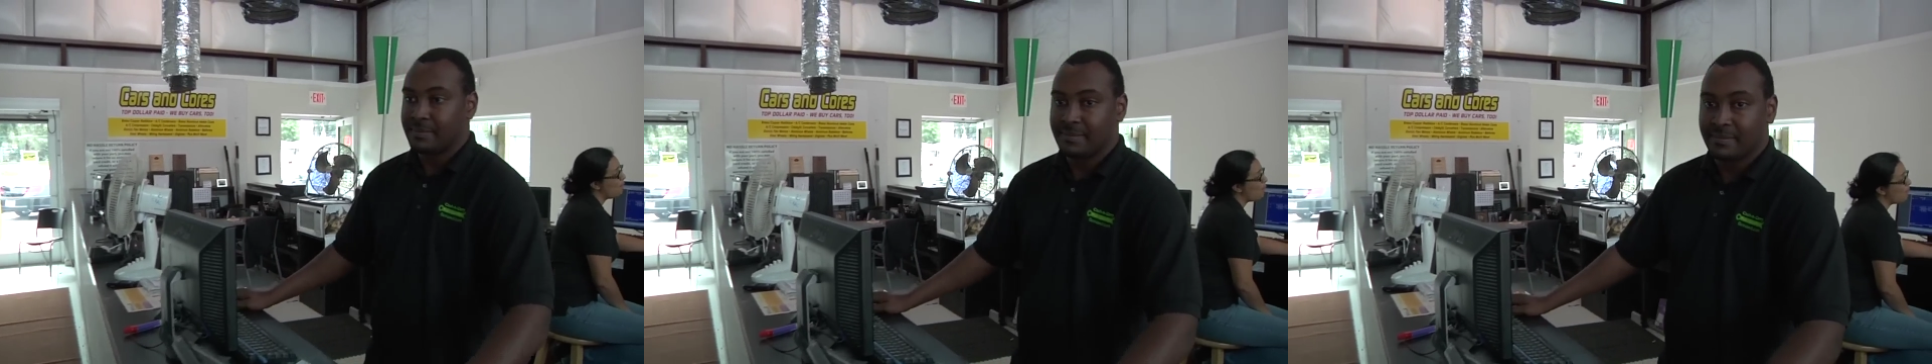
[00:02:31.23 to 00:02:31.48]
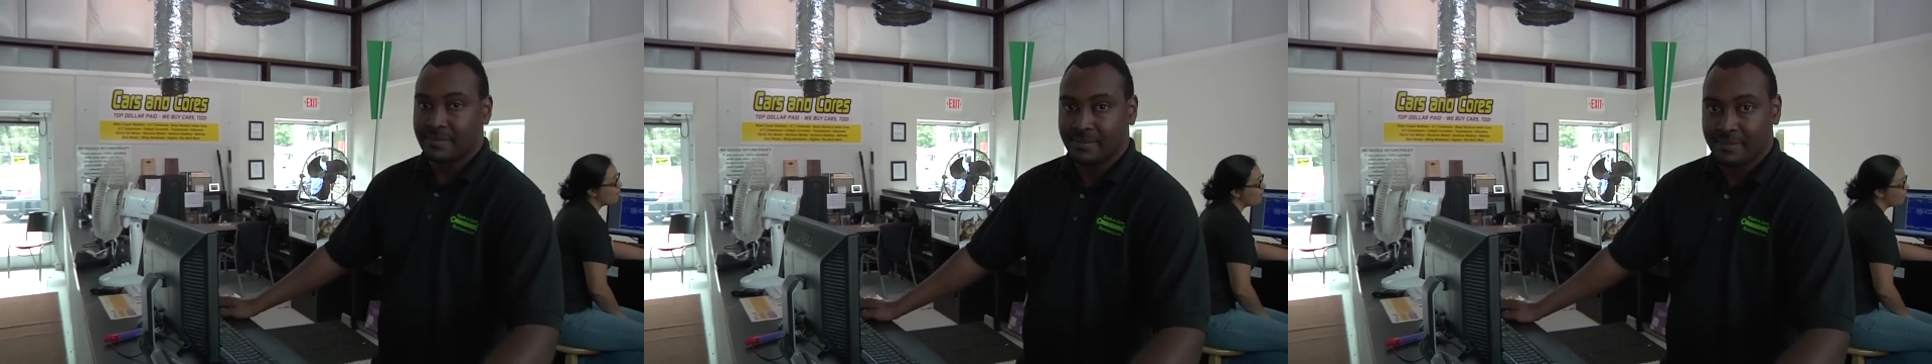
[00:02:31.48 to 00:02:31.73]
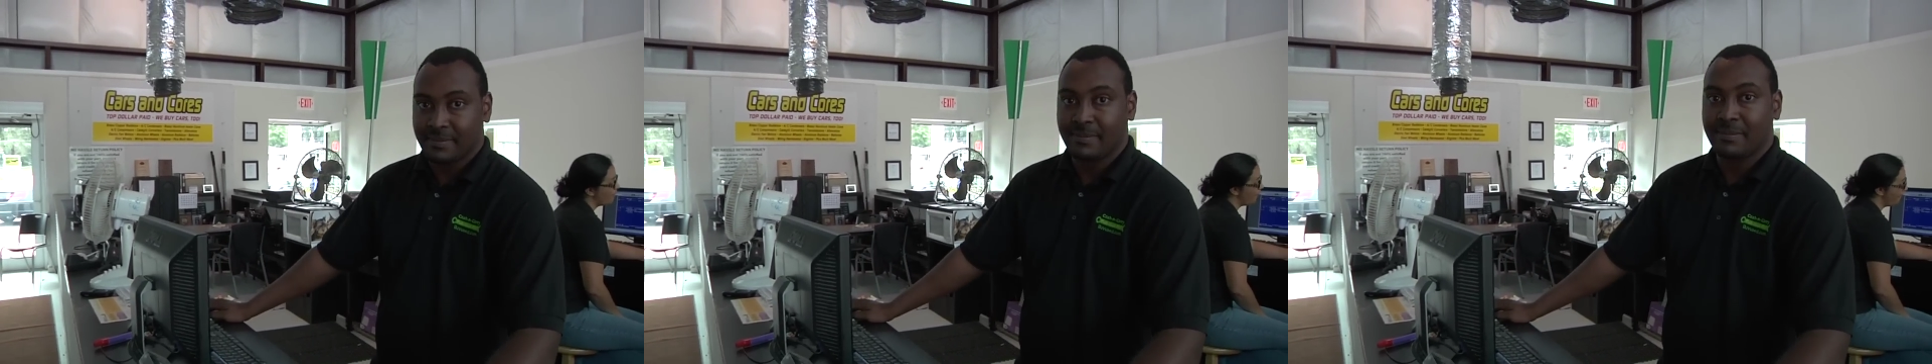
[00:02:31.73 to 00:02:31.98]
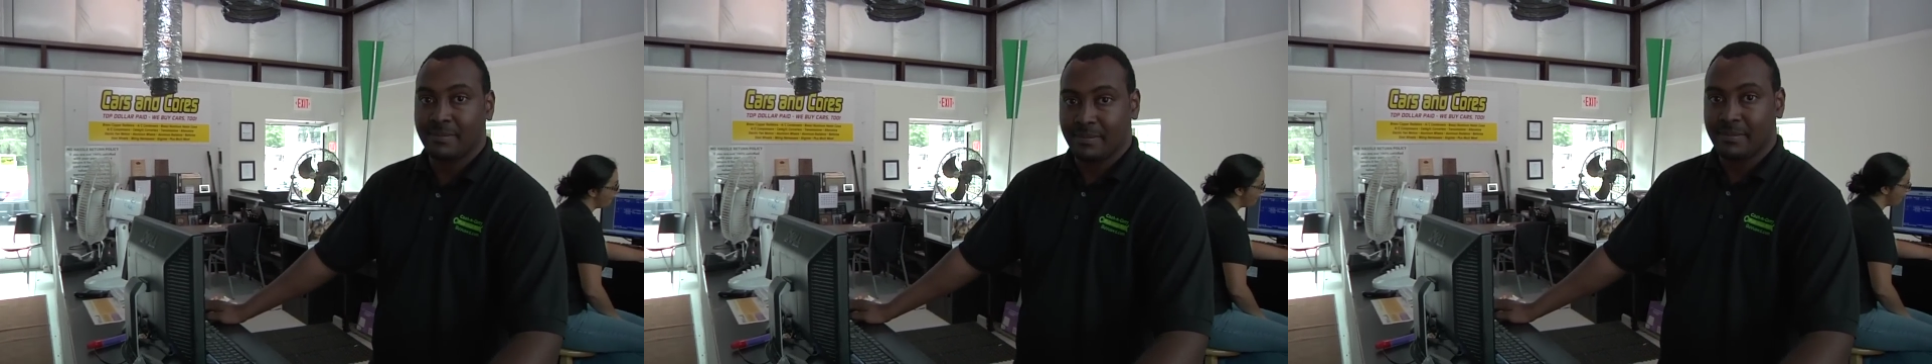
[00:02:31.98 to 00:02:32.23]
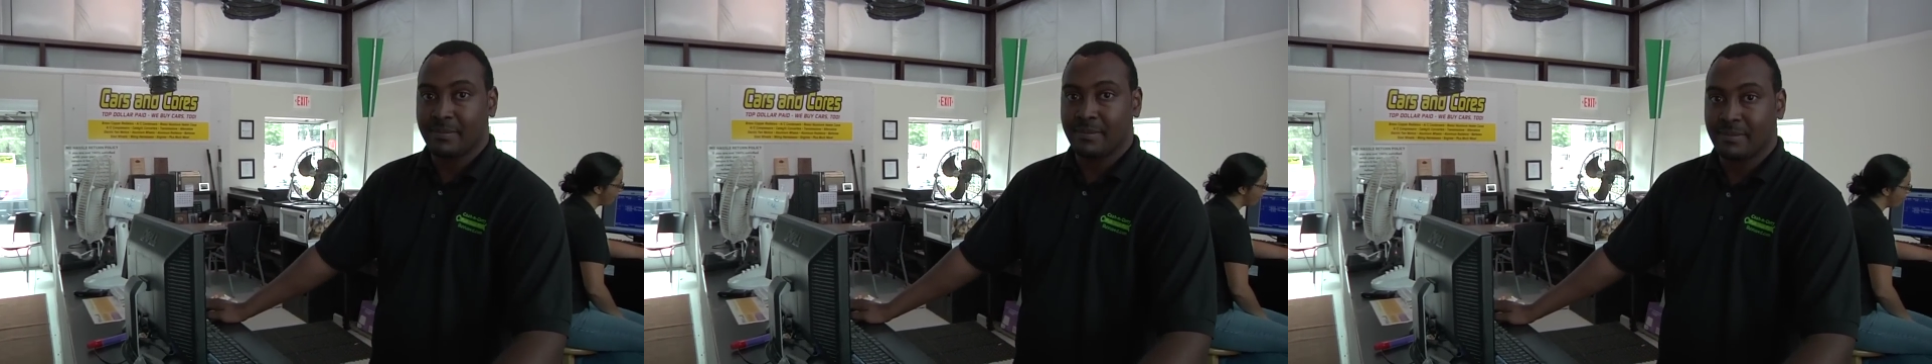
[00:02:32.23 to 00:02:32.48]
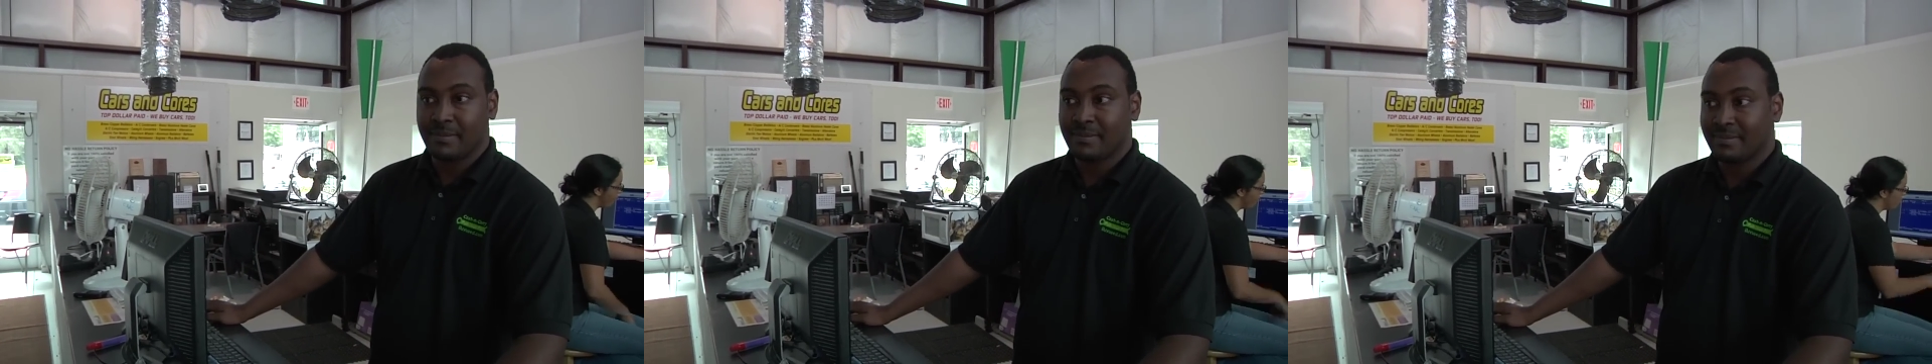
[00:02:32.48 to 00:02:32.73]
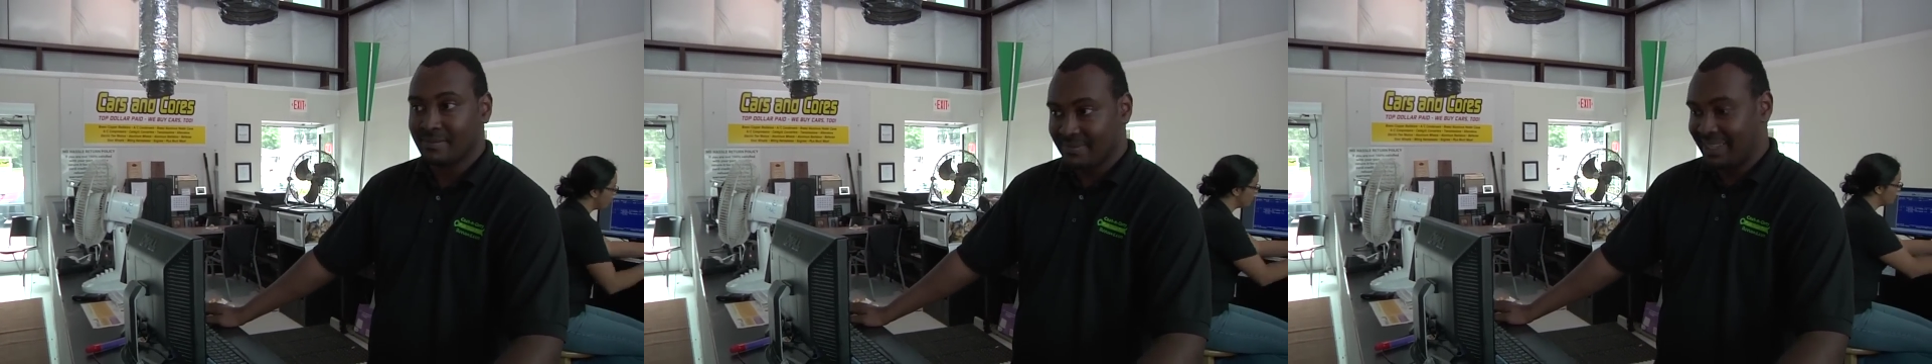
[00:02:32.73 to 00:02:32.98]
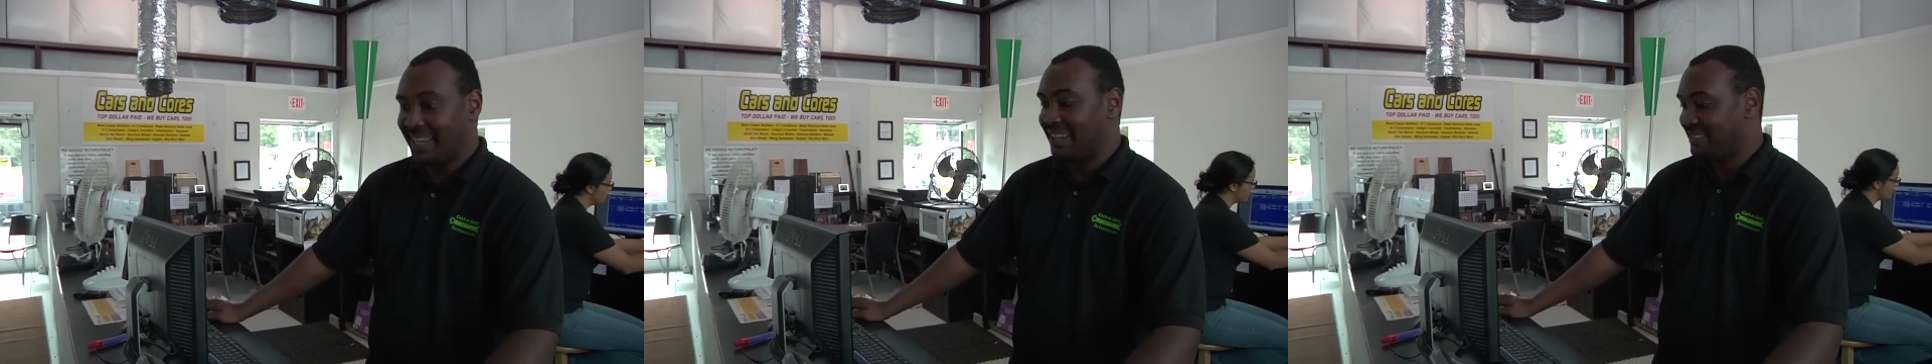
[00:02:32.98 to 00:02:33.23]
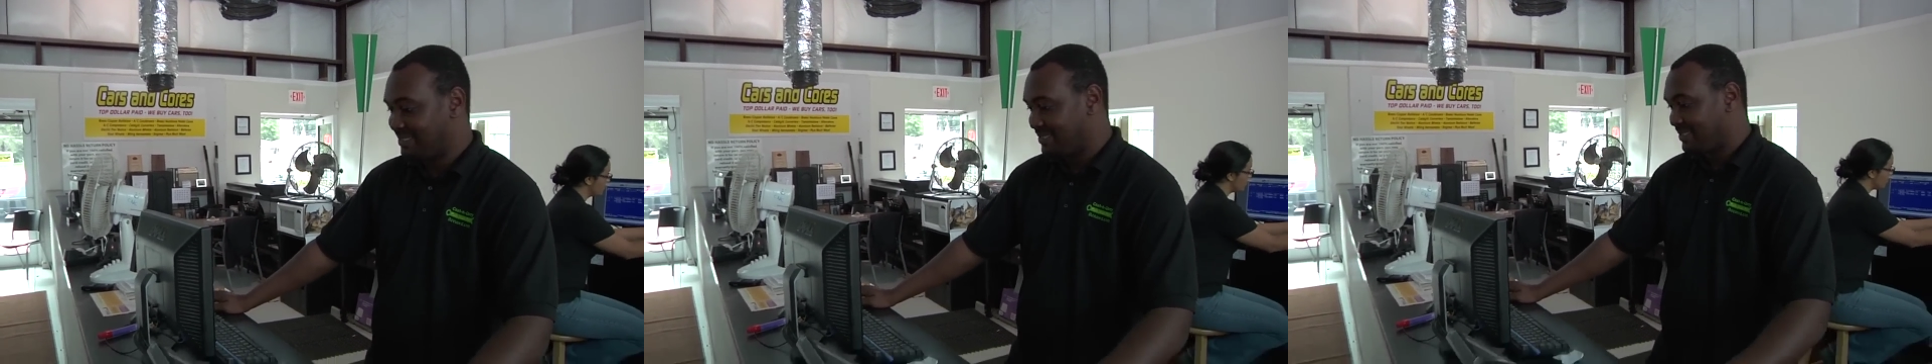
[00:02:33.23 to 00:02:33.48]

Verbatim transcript: start getting some more days in here.